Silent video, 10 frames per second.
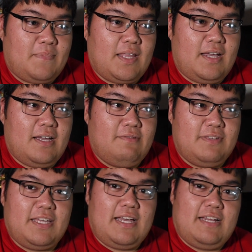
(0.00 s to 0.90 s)
And
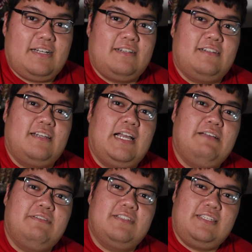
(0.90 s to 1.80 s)
with that,
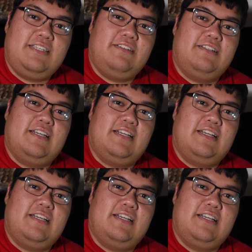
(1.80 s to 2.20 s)
I will see you